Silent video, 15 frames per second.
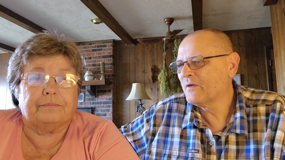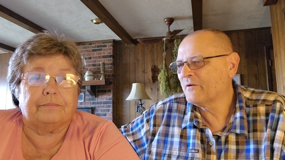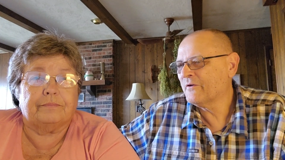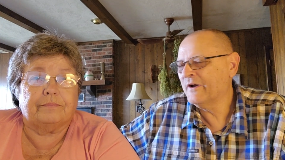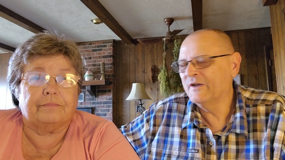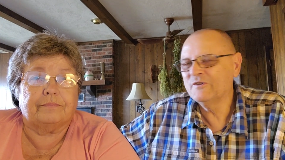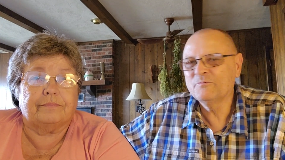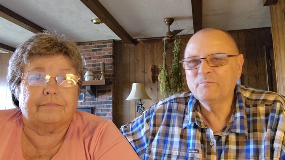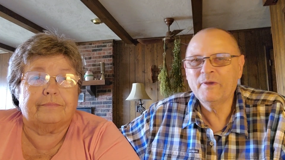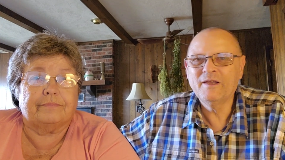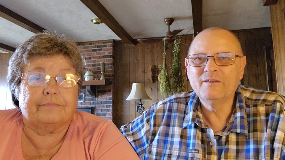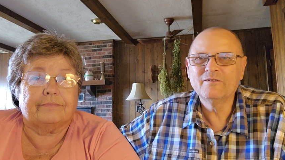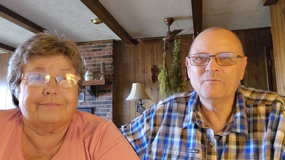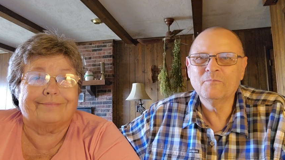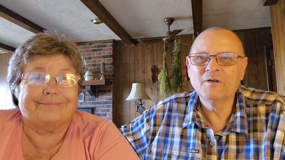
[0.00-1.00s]
Speaker 1: Grace,
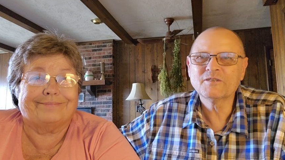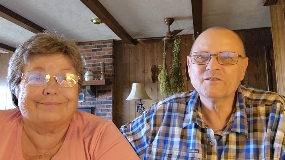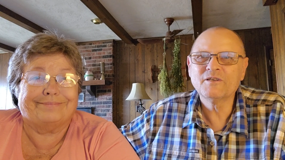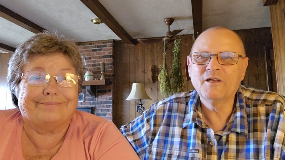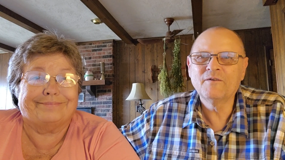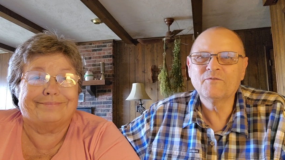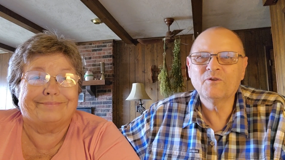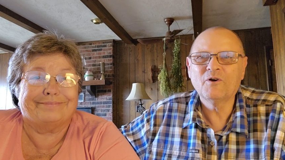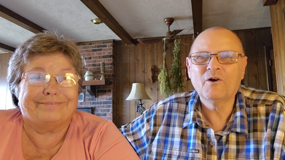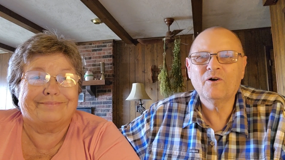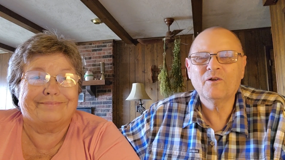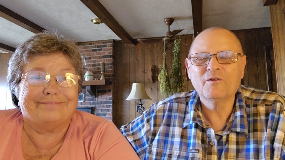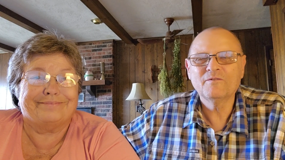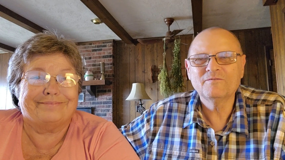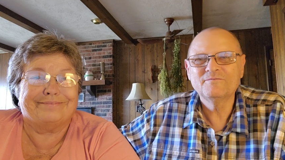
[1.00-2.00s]
peace, and much love to
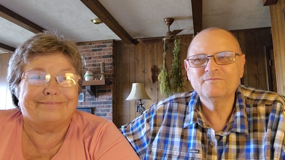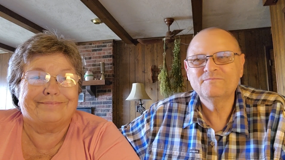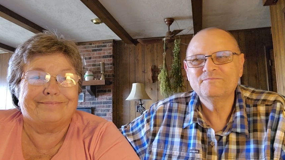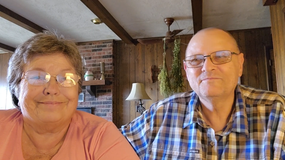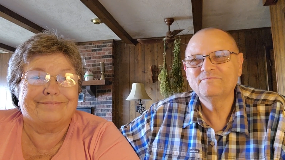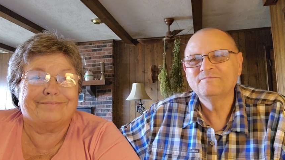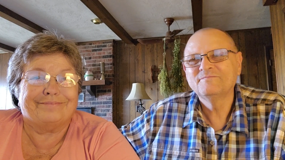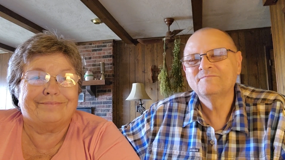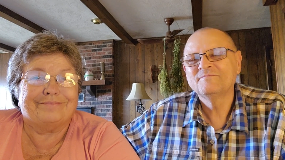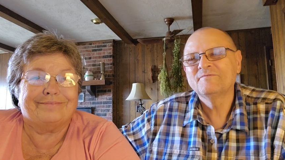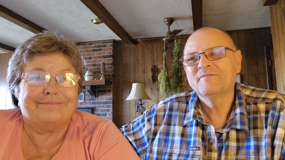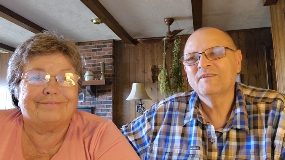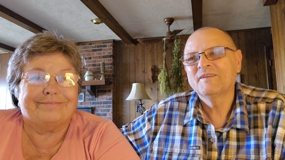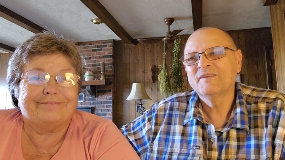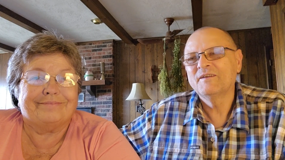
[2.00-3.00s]
all.
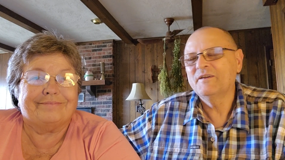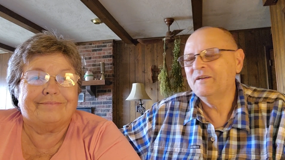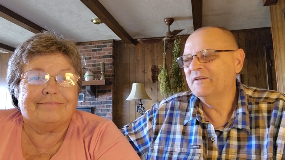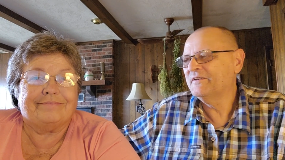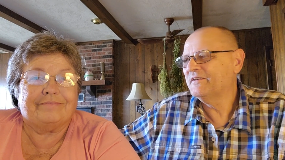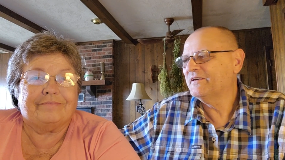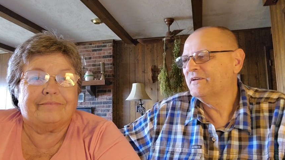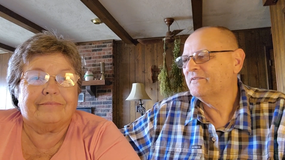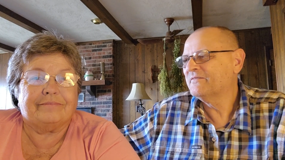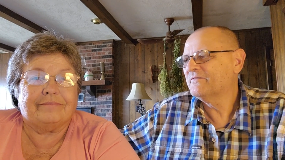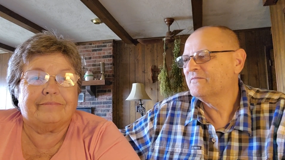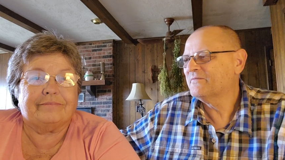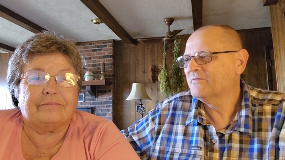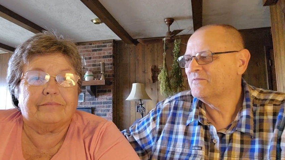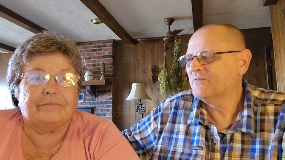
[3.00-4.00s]
And uh,
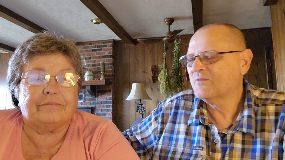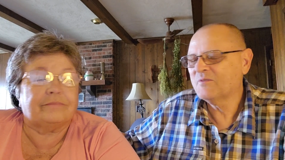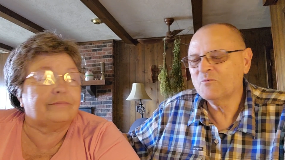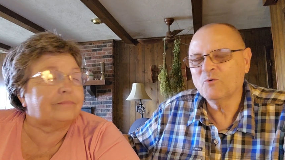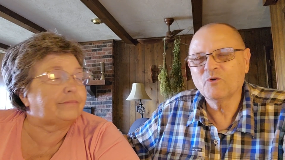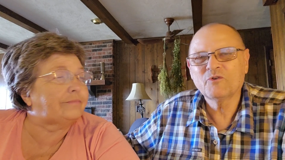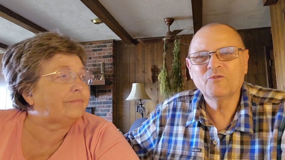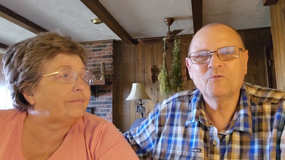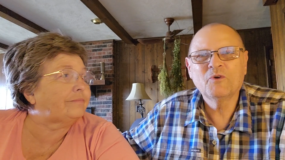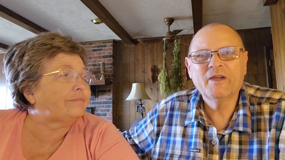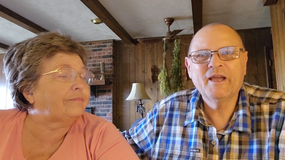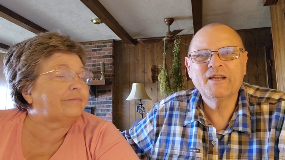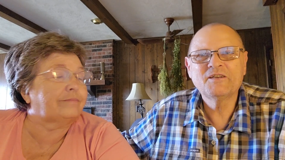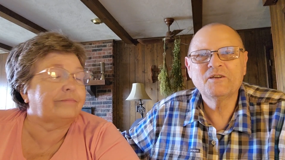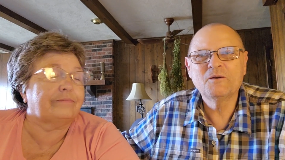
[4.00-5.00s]
we'll,
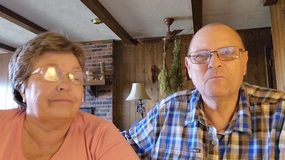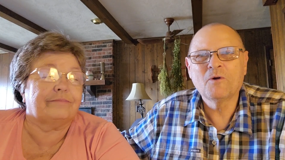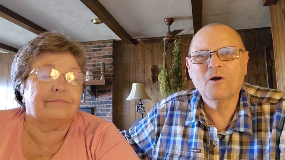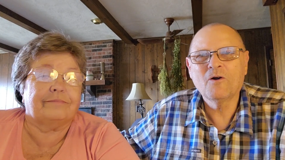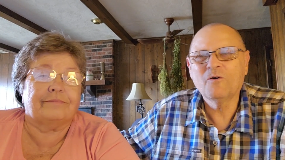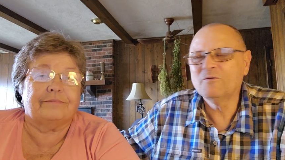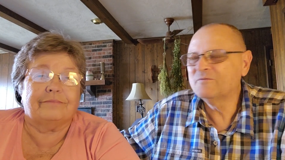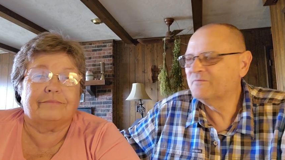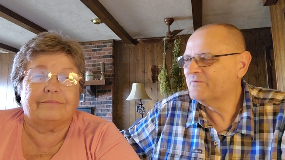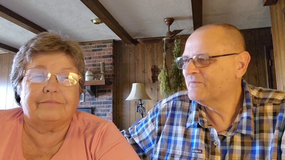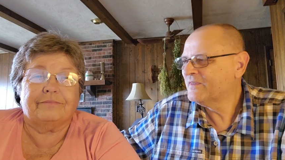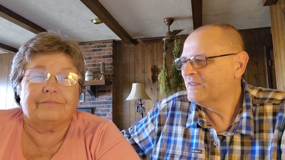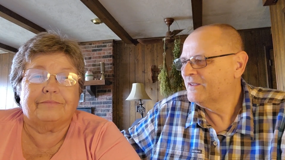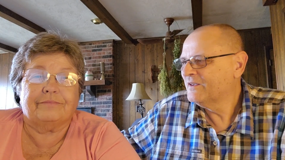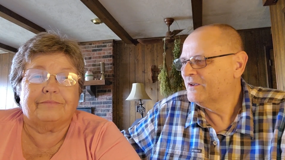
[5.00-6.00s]
we'll catch you tomorrow.
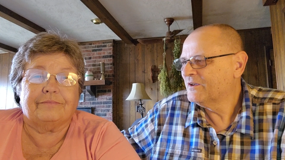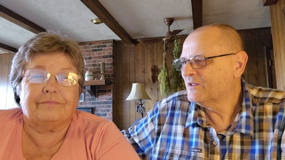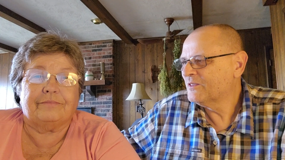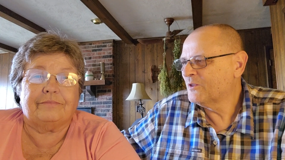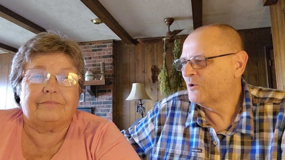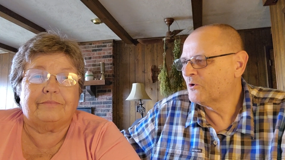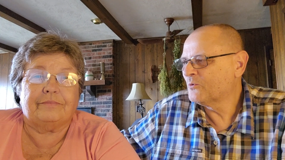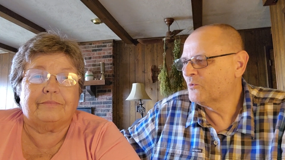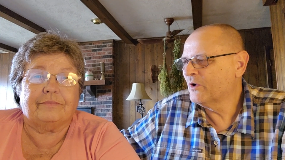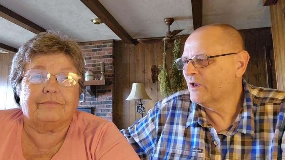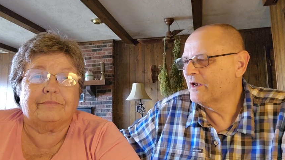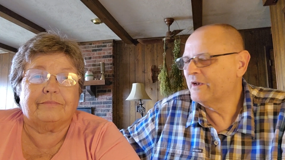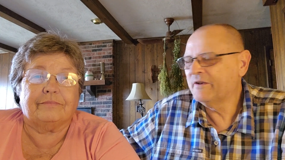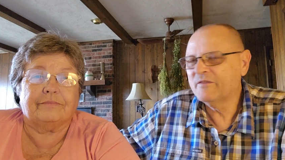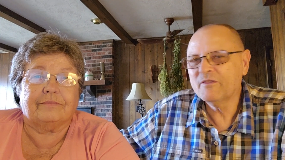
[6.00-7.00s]
Lord
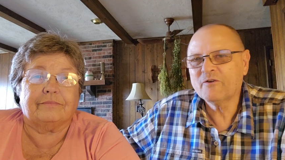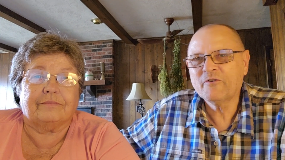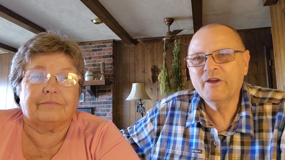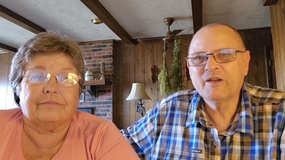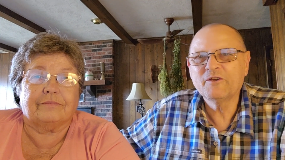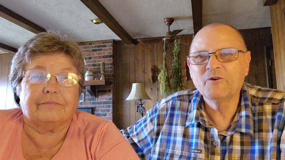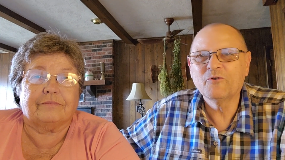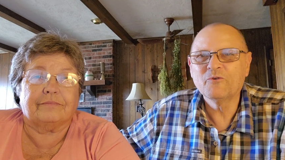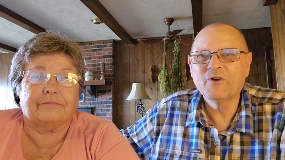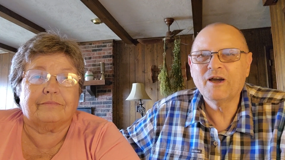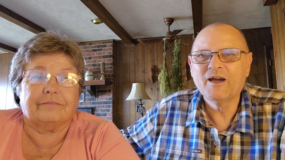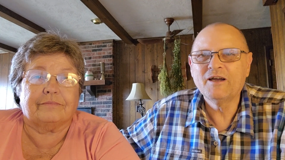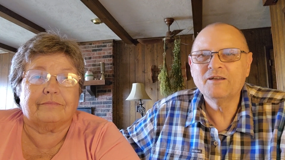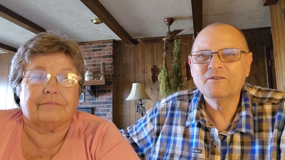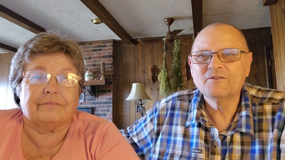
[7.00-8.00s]
willing, and the creek don't
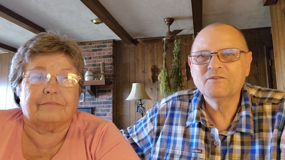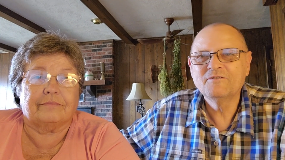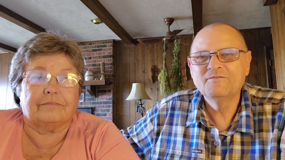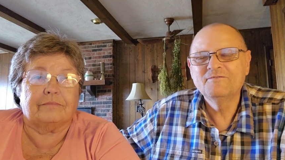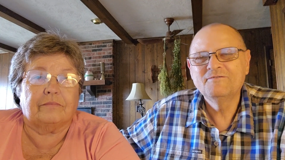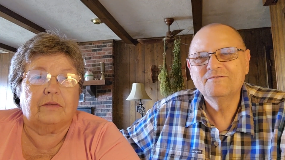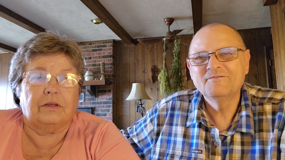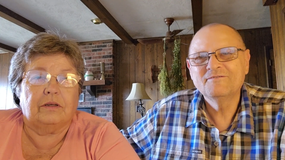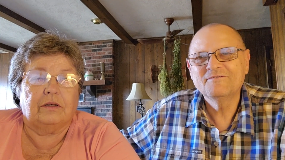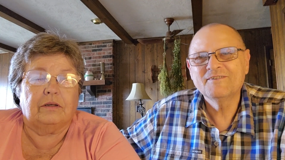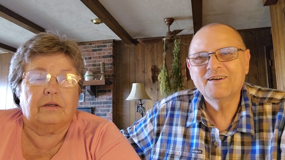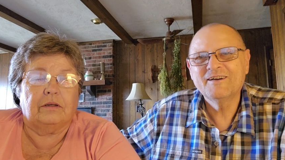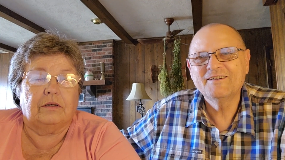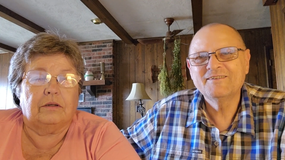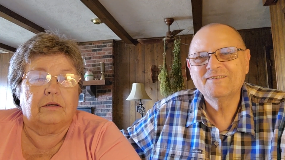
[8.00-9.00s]
rise.
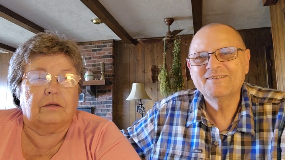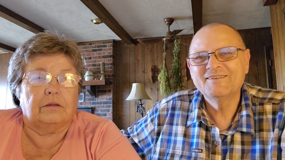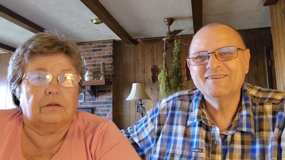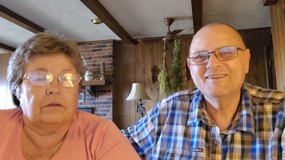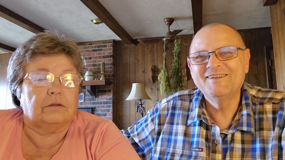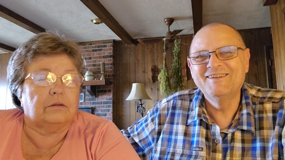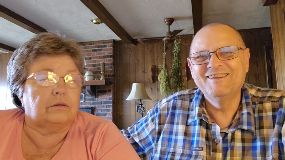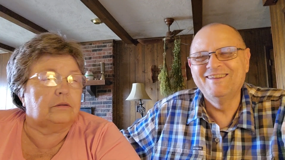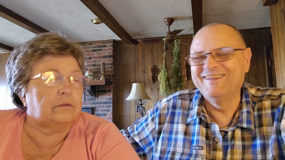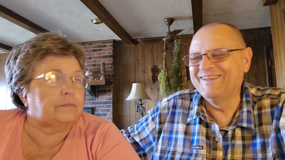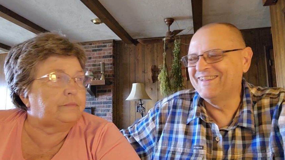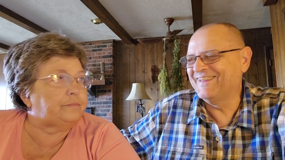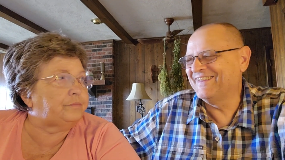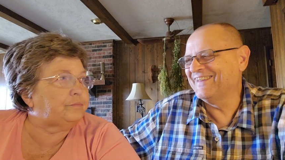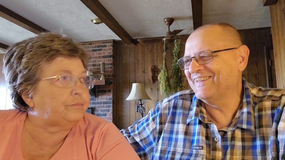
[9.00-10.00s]

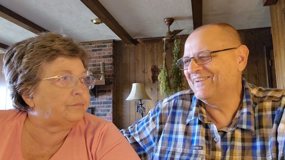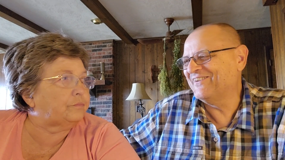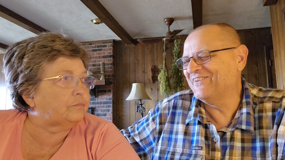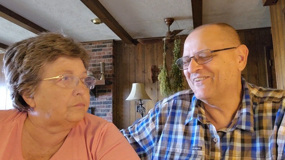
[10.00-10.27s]
Right?